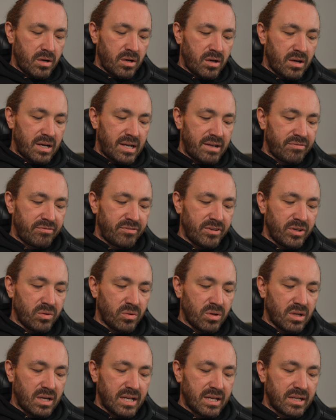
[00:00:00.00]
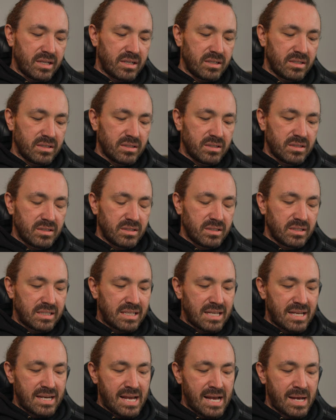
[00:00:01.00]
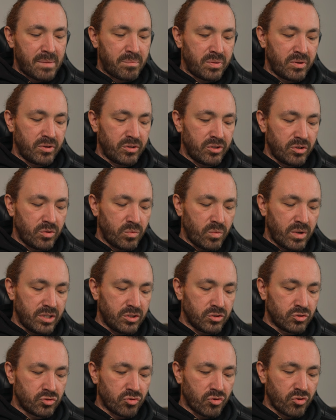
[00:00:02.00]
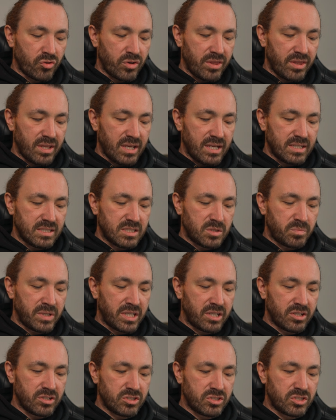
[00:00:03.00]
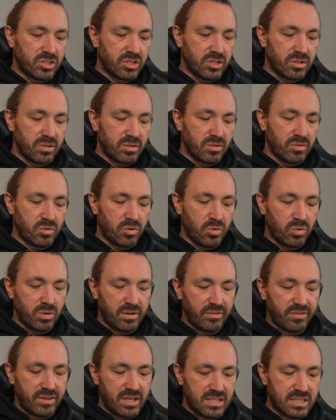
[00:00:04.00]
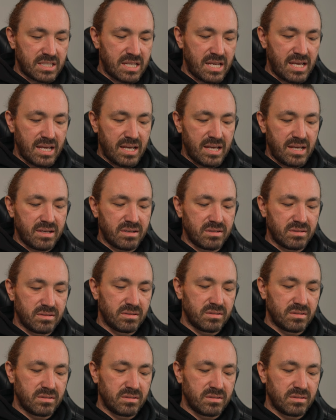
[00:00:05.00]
I feel like can happen when you're drawing these, because all of this here